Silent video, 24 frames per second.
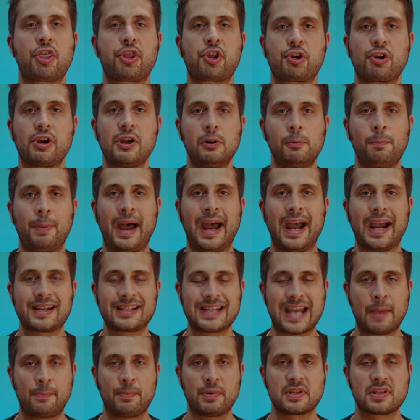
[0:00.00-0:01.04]
thrill-packed
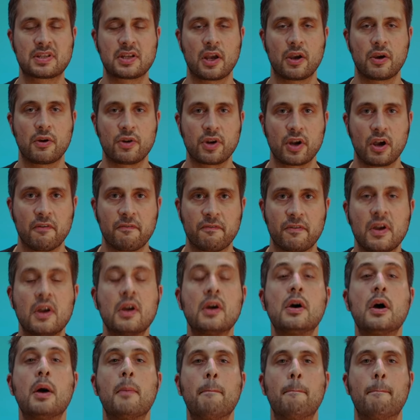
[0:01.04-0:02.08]
episode of
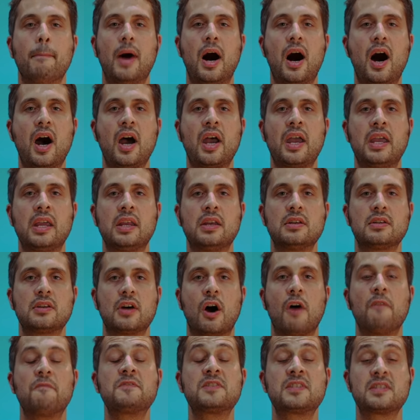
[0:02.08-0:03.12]
Mind
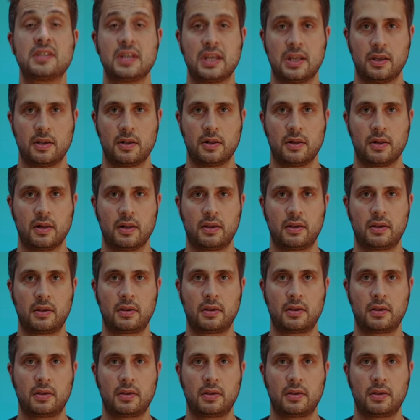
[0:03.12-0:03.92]
of Steele.